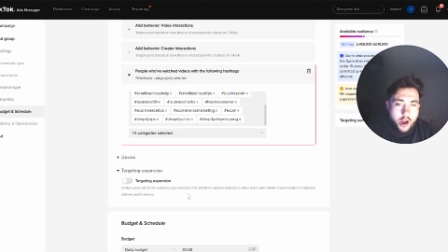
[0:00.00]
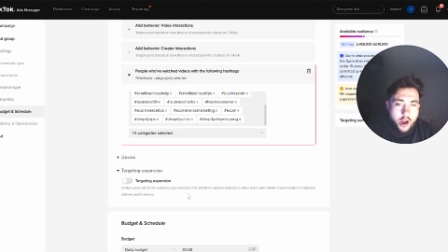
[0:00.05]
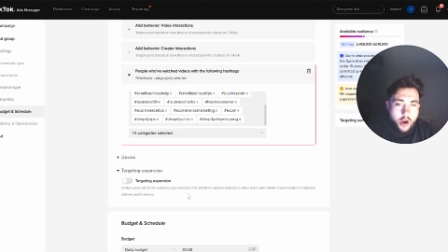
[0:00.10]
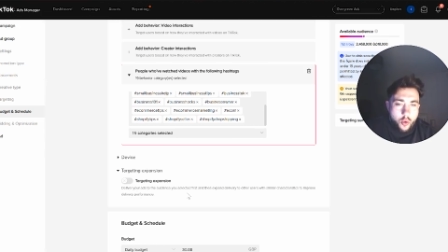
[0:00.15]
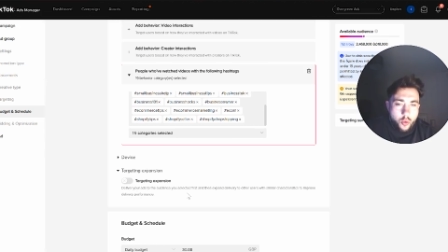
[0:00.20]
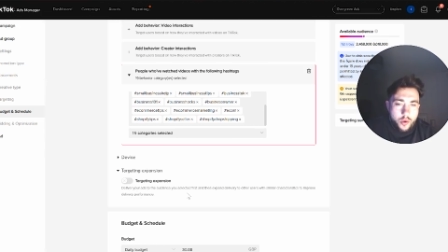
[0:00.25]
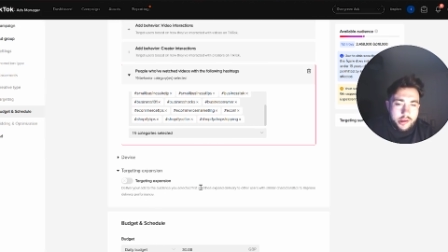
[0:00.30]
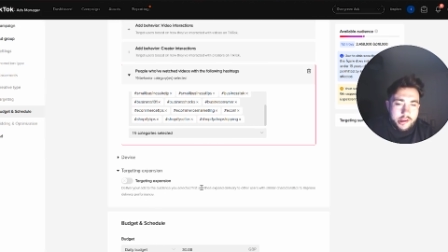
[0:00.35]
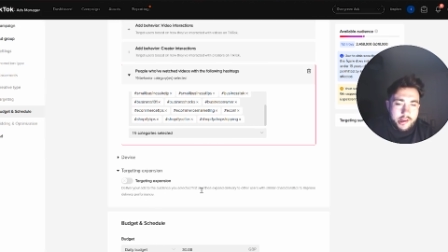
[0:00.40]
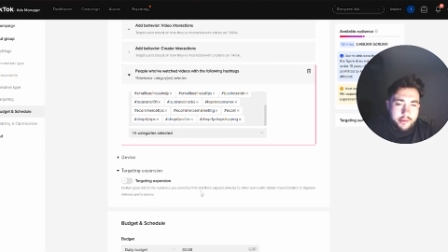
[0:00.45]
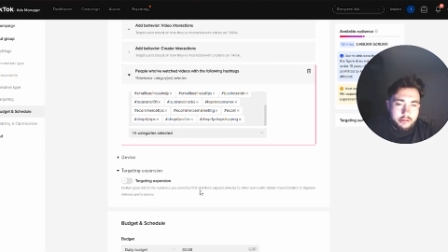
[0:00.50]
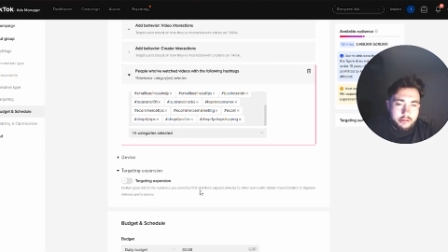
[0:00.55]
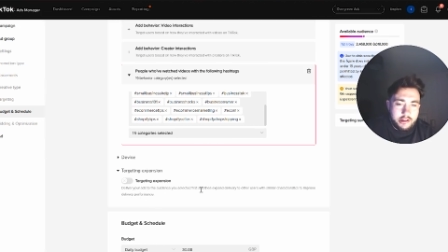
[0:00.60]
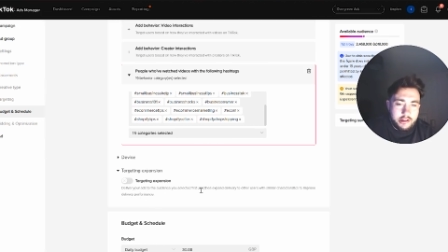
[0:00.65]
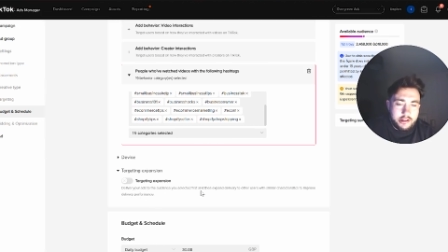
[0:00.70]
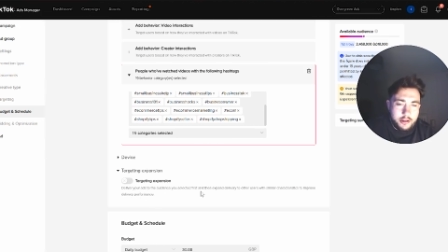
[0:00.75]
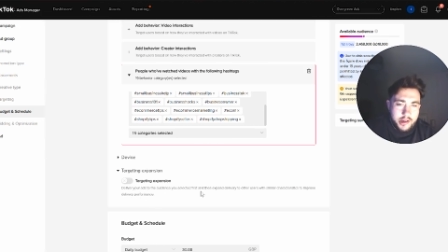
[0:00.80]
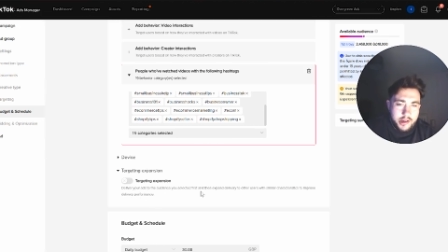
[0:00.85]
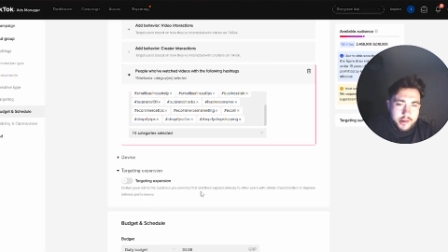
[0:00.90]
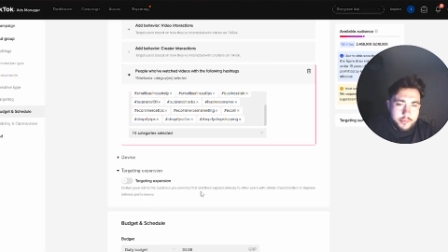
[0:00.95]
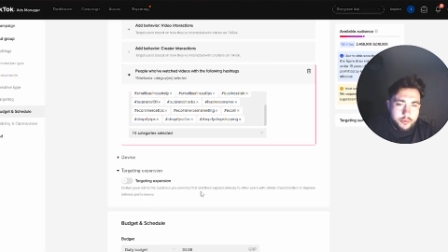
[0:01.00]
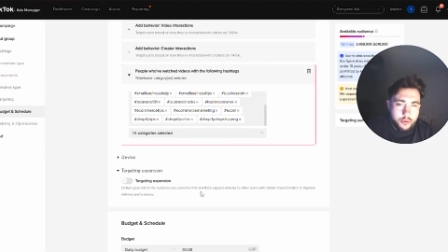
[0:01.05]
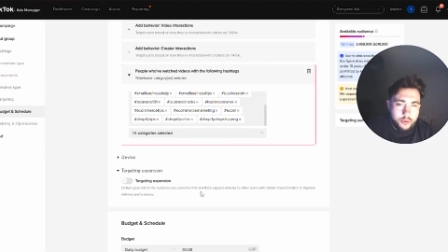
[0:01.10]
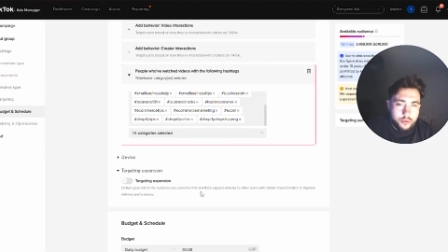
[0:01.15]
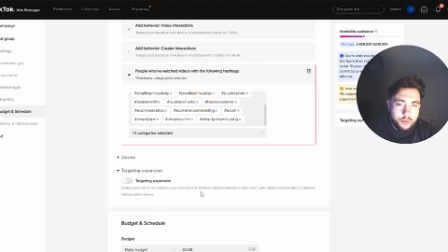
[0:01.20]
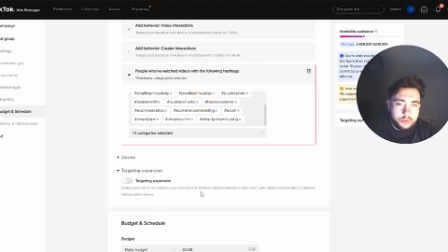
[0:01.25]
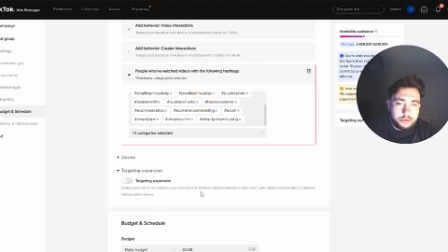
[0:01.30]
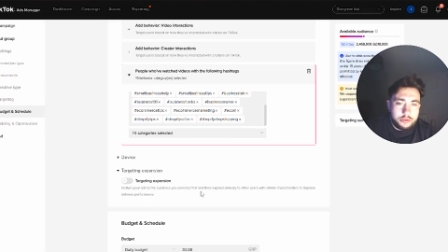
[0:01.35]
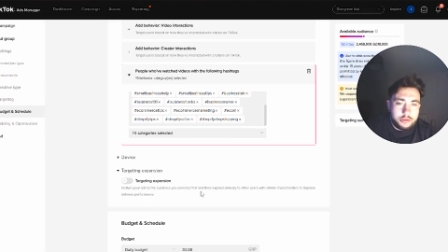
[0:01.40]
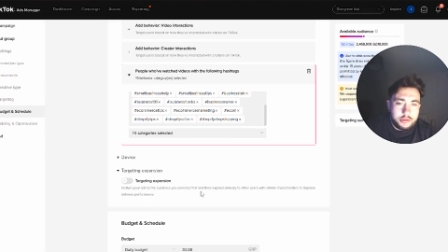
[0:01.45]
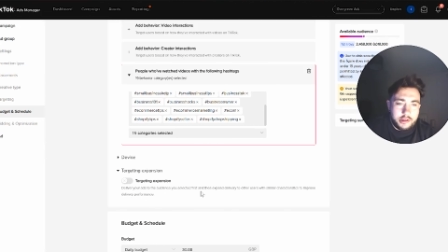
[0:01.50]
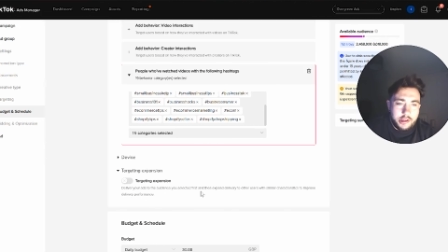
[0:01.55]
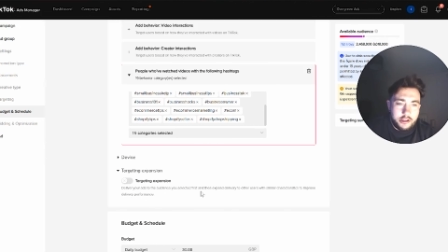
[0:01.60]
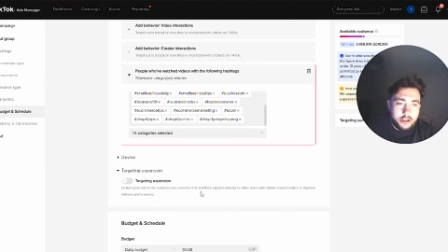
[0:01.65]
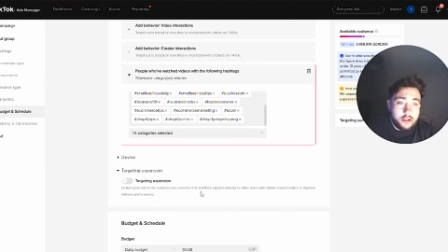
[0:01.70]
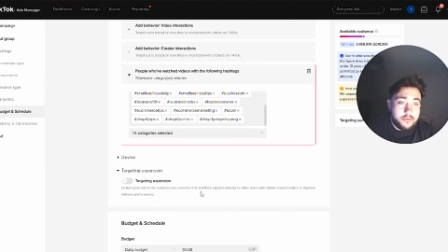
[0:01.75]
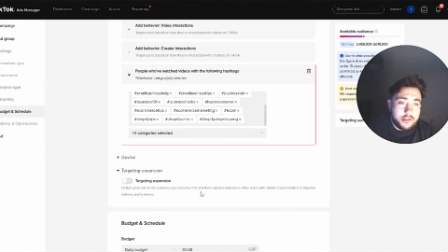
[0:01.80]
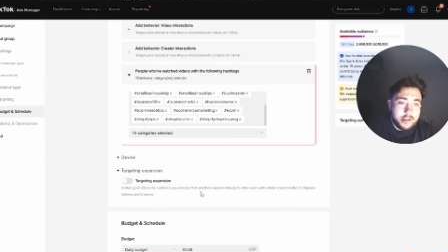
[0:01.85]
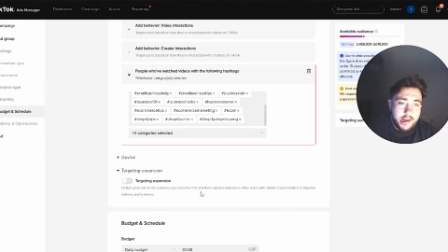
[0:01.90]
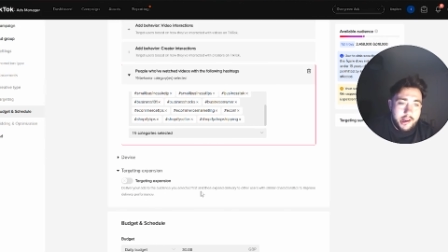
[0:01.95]
we deliver it to the people that
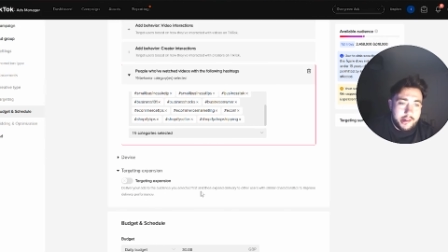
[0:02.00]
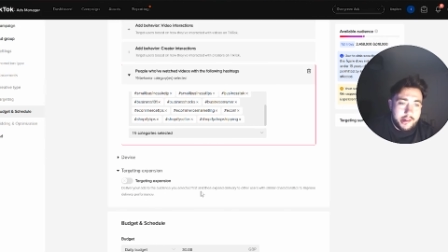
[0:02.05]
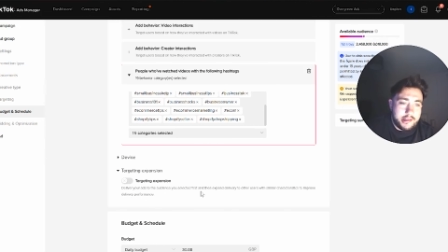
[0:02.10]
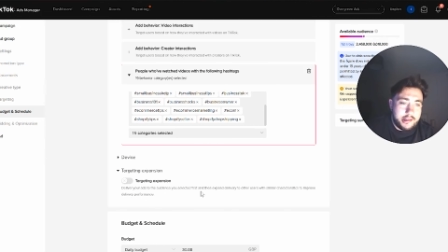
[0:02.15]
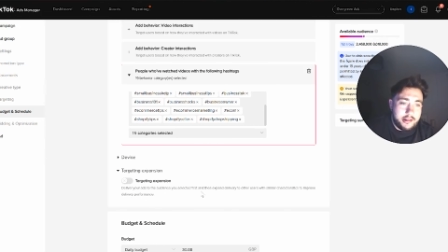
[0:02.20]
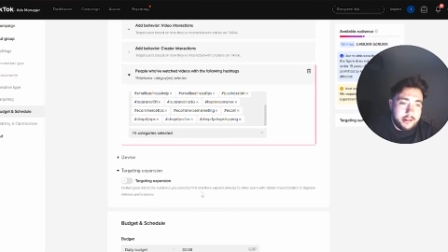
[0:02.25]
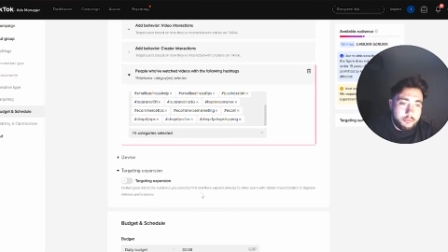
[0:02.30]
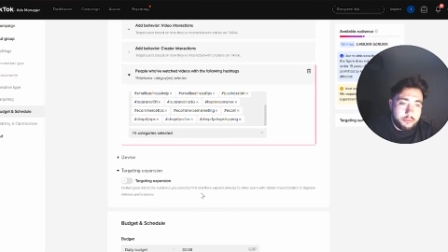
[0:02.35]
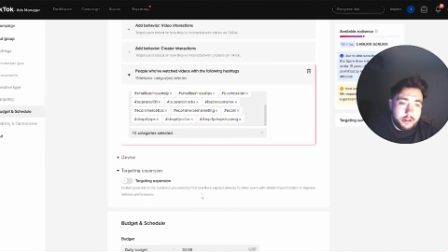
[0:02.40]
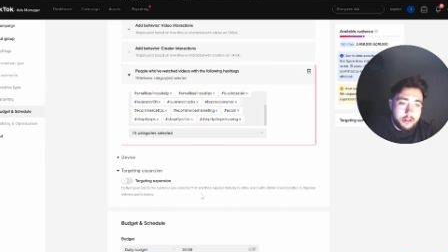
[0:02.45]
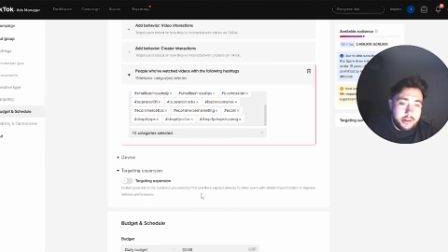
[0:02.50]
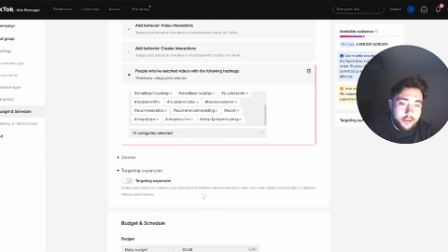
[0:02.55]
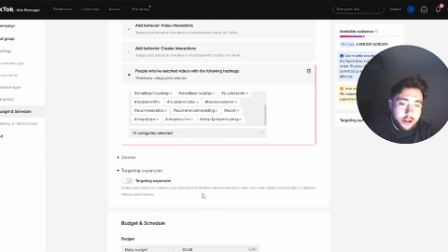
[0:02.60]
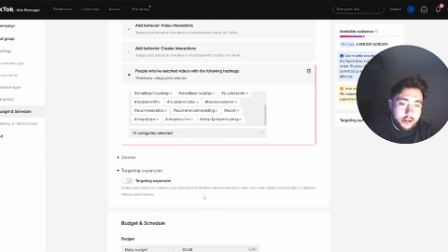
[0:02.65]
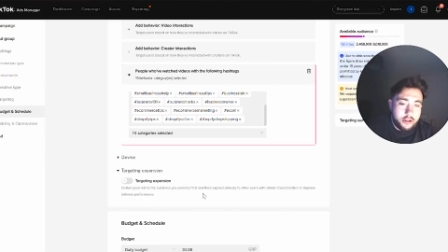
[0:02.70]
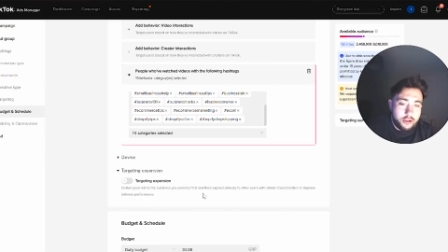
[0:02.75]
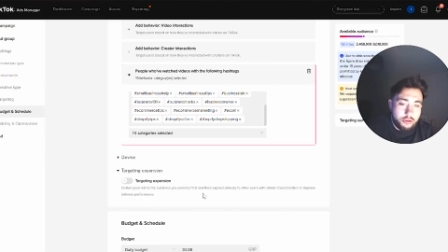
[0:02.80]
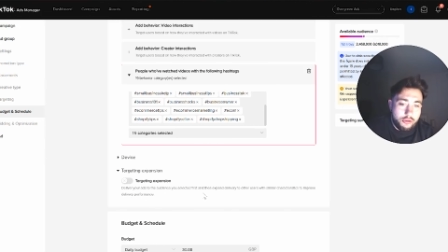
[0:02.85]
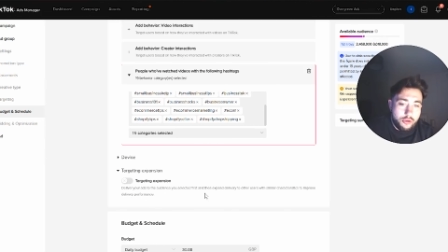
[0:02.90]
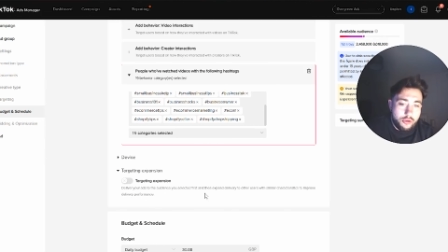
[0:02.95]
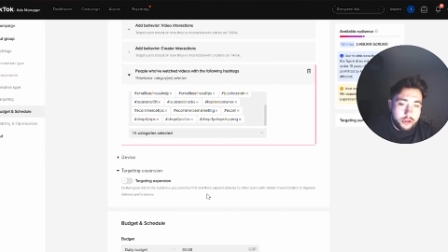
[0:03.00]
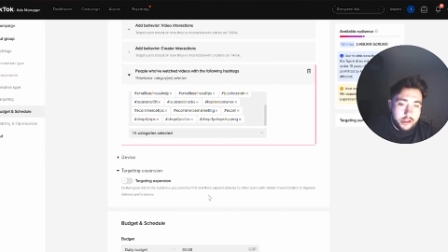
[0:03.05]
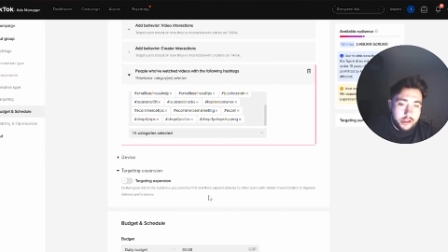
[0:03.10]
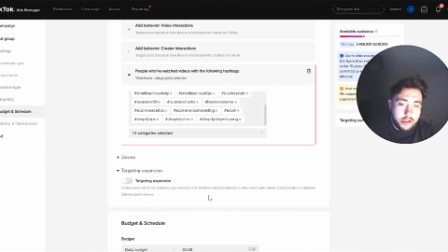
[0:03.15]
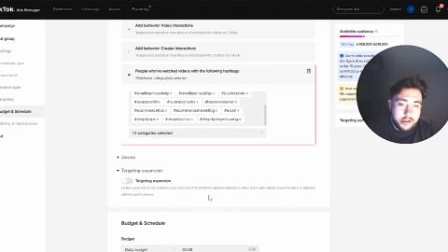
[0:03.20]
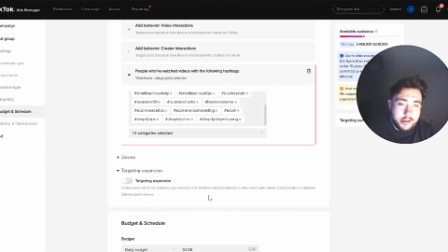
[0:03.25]
you've selected and predefined as your audience,